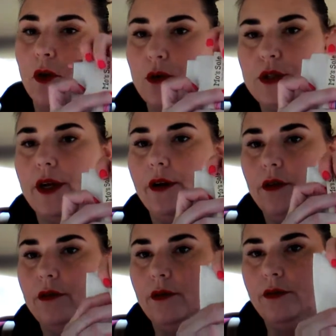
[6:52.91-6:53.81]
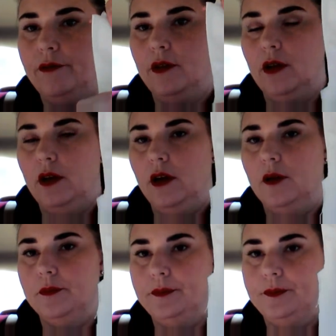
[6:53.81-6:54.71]
I mean, these colors are
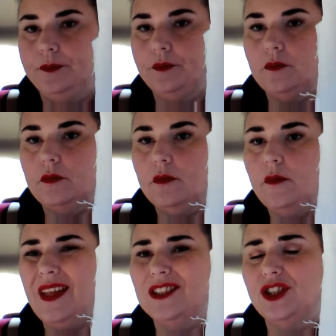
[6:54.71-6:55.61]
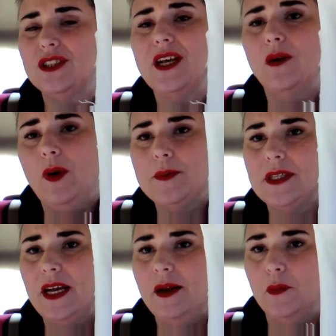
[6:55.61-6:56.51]
gorgeous. I
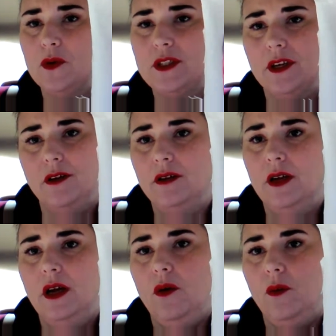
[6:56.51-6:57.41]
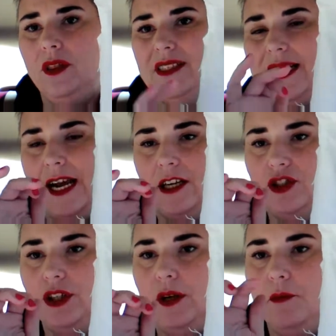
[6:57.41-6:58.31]
think these are all re-dyes or
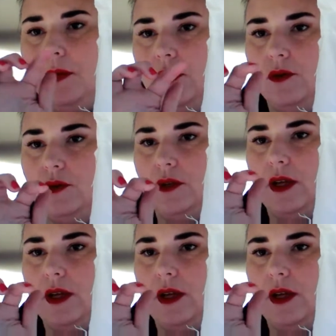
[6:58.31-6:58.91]
new colors.